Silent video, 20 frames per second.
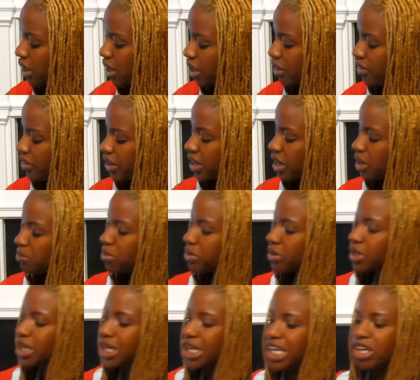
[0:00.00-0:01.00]
And then I
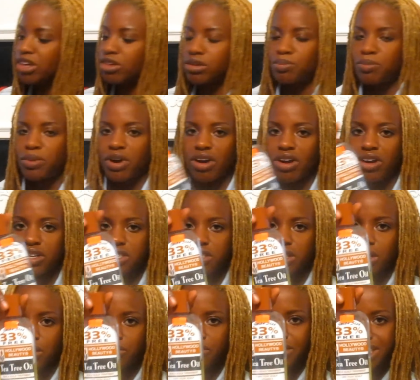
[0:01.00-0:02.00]
put equal parts
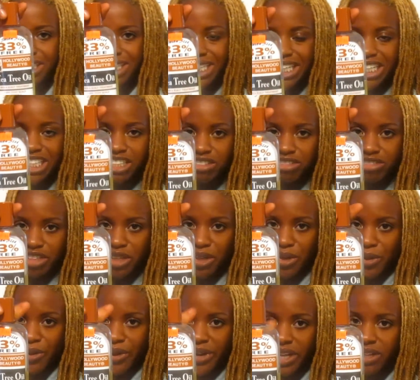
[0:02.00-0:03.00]
of tea tree
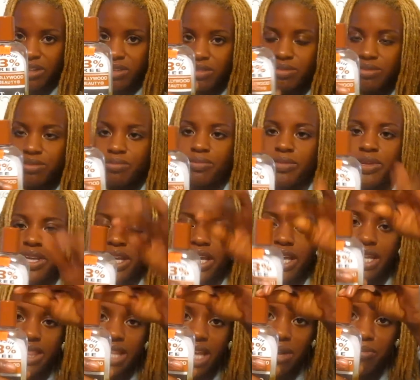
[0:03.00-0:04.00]
oil
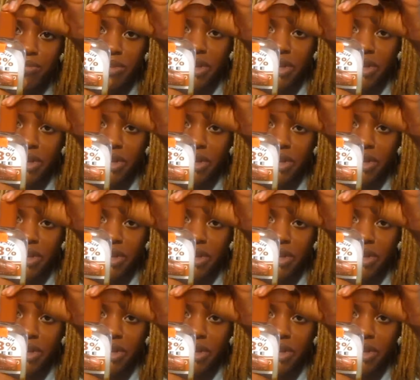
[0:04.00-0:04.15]
in that